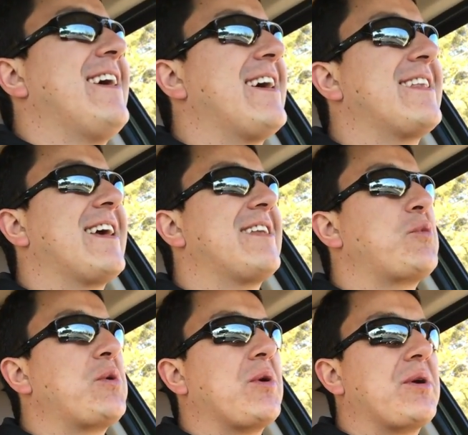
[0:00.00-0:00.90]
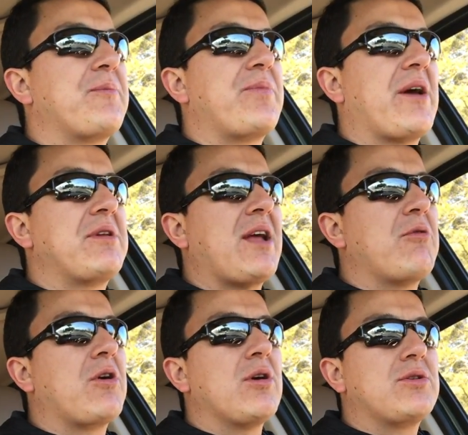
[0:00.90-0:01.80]
and then we were every time
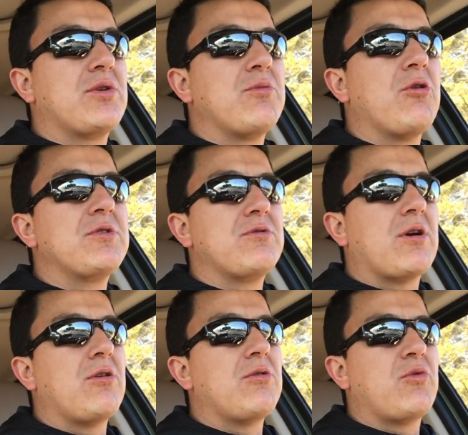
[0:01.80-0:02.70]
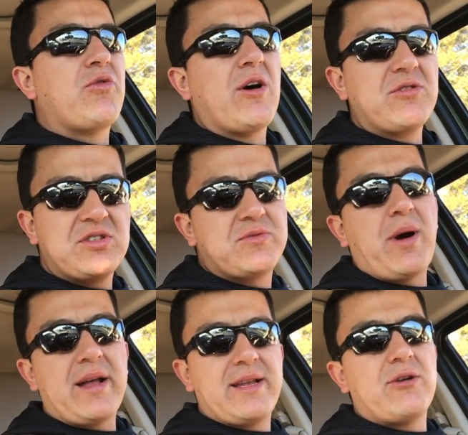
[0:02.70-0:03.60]
we go out to the movies we go we found this
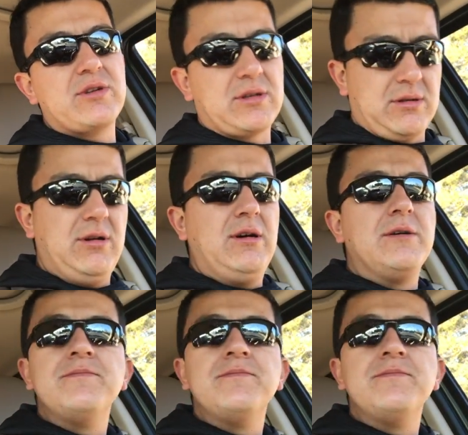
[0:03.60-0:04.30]
spot down in